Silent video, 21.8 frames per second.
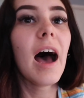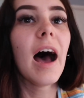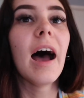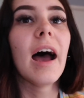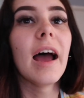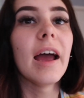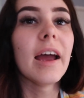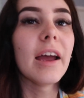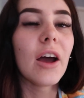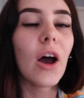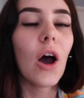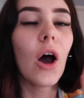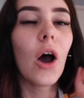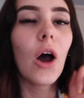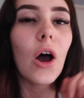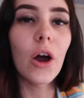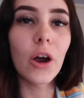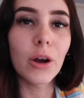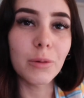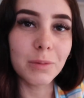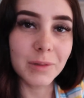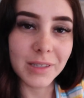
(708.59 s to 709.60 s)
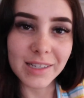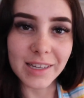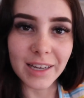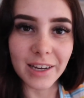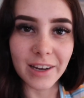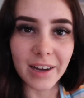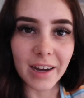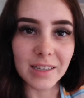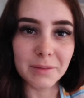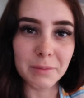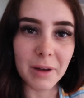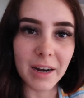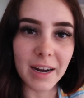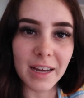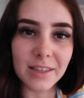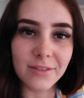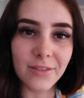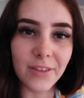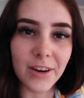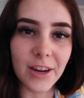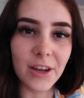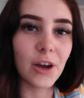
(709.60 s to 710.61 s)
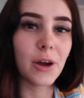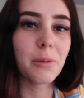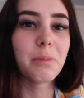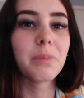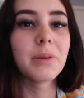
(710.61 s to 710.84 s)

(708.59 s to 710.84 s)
I hope to see you guys in my next video.